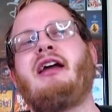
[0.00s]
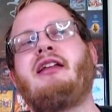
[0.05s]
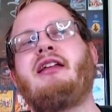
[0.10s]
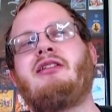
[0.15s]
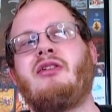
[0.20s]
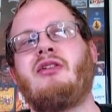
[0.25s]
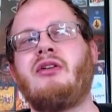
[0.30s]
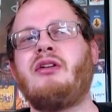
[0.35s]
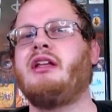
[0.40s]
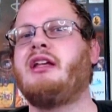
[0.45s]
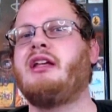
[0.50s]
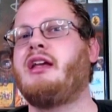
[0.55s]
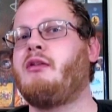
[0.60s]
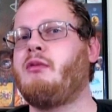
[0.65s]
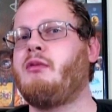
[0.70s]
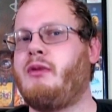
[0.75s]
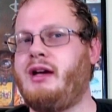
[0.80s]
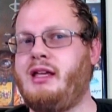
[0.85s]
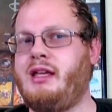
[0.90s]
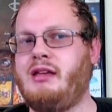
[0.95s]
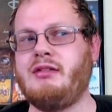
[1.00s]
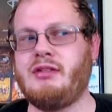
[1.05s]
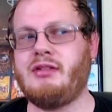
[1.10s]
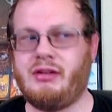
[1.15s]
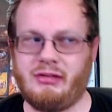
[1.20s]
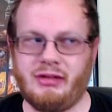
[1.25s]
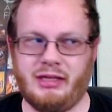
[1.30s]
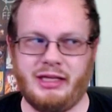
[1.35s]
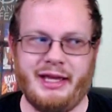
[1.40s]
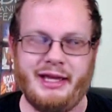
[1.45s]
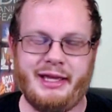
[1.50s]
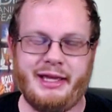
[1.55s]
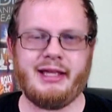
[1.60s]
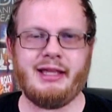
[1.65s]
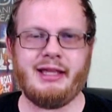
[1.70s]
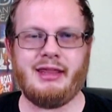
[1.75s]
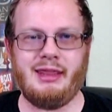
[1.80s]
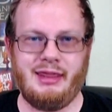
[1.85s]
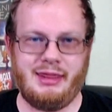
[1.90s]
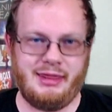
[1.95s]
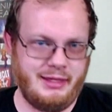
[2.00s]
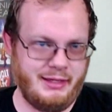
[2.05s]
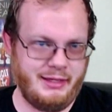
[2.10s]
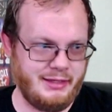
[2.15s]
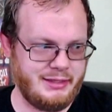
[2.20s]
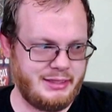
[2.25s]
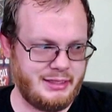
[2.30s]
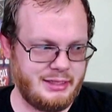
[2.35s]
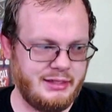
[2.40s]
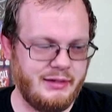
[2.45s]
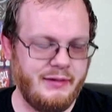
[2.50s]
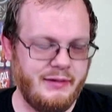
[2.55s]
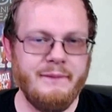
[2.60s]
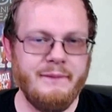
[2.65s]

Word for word: I totally get why you don't like this.